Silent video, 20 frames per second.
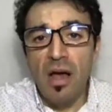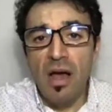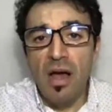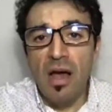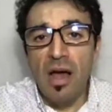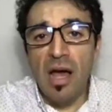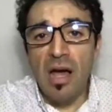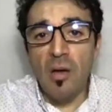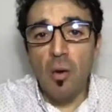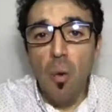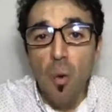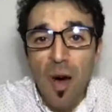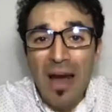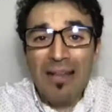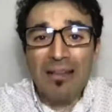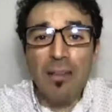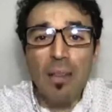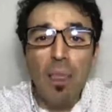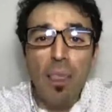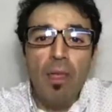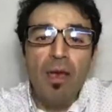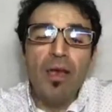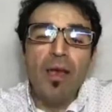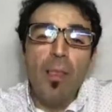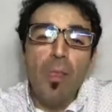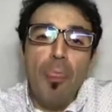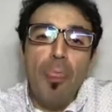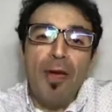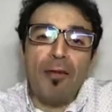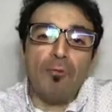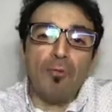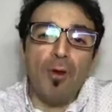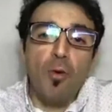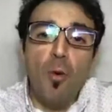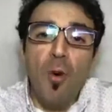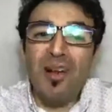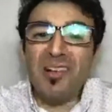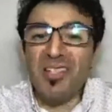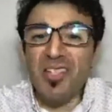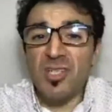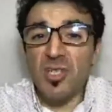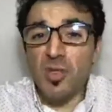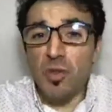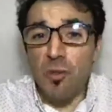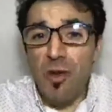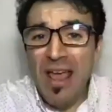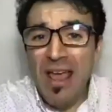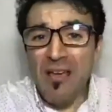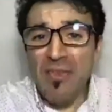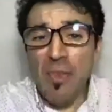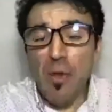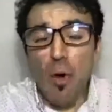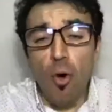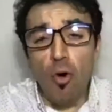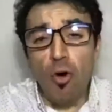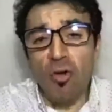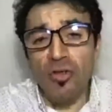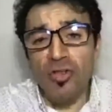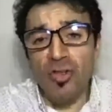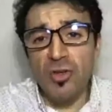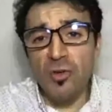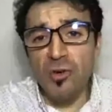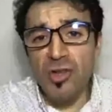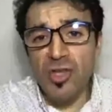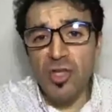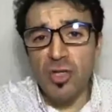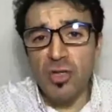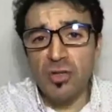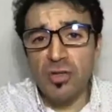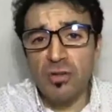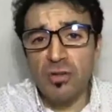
and one that requires strength or concentration,